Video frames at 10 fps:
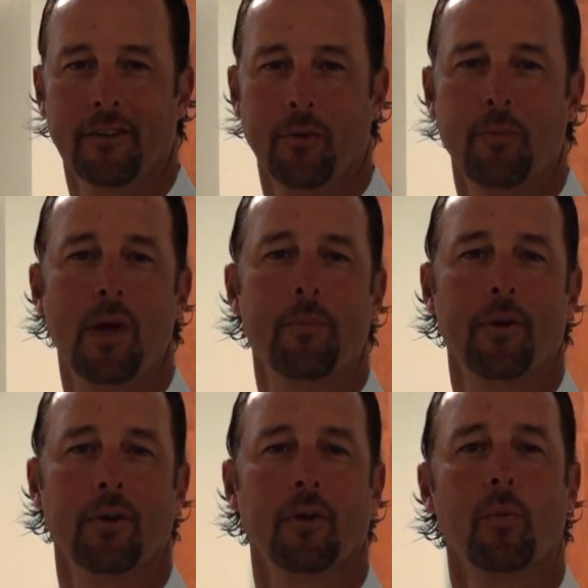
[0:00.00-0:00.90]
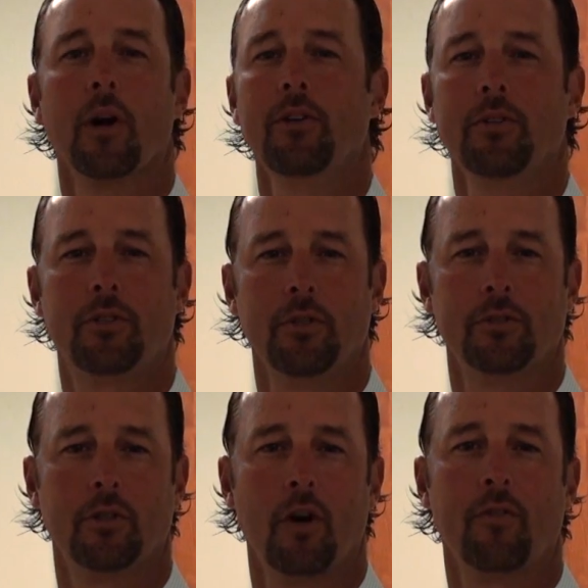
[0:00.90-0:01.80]
Remember, where you choose
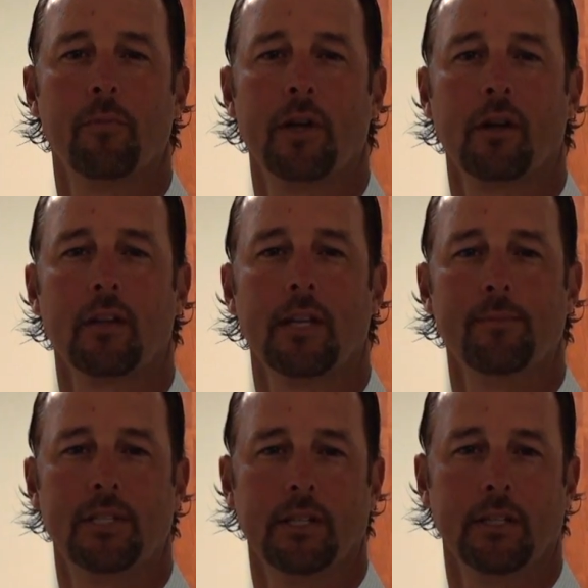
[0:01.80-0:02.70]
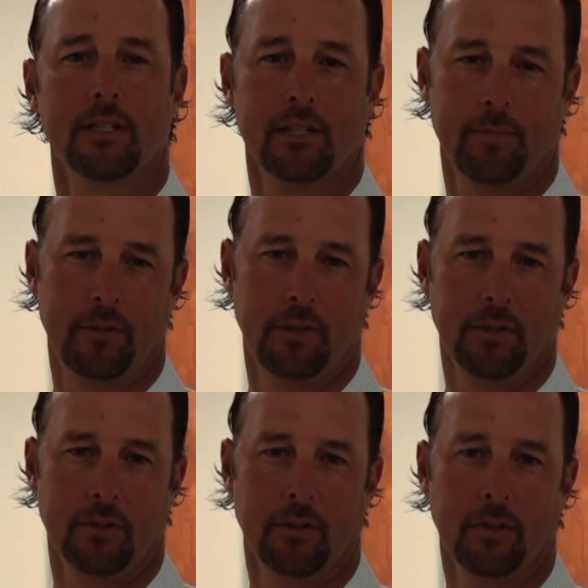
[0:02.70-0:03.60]
to go for medical imaging is up to
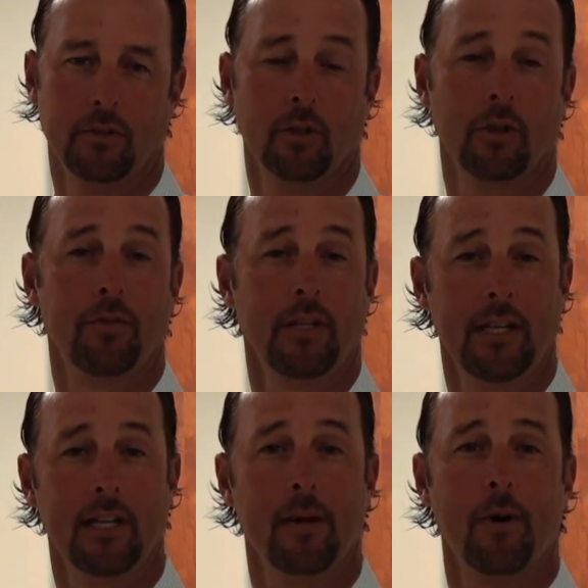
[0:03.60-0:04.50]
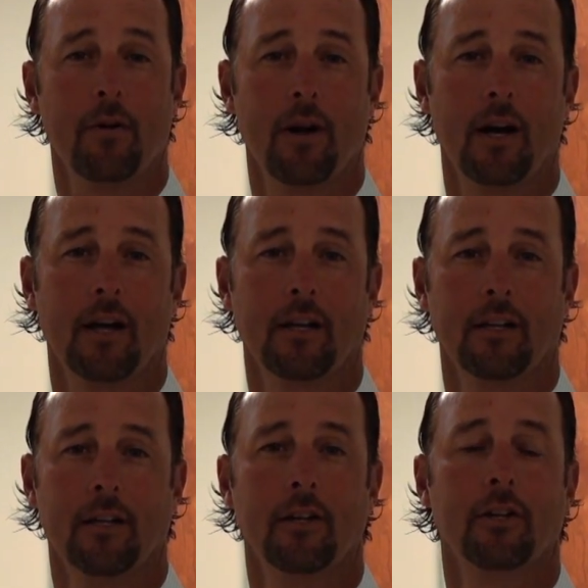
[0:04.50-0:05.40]
you. So if you need an MRI,
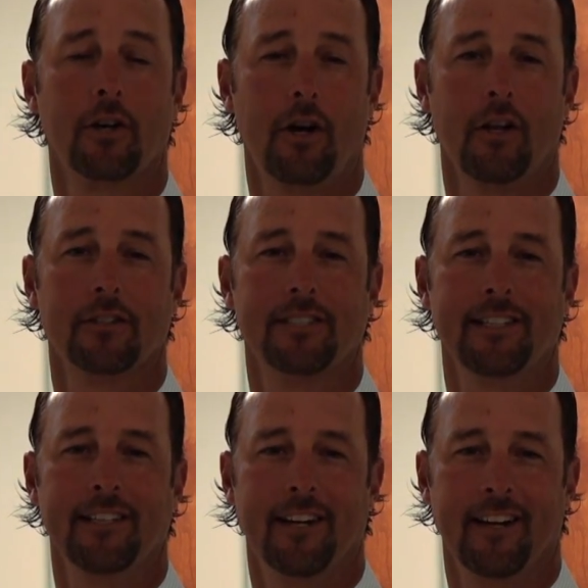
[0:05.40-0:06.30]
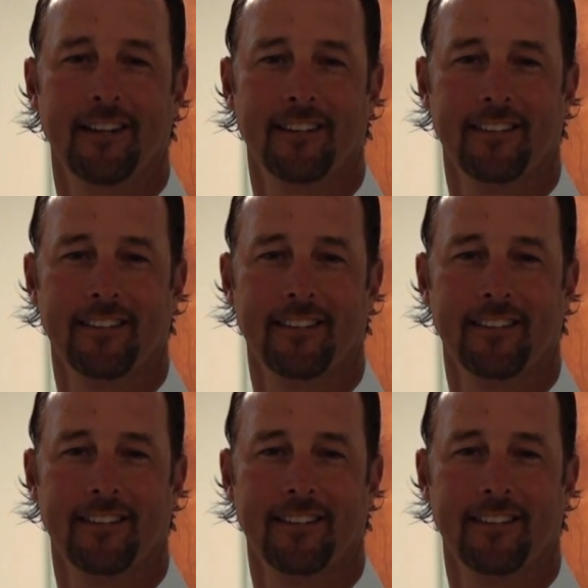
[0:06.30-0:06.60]
call CDI.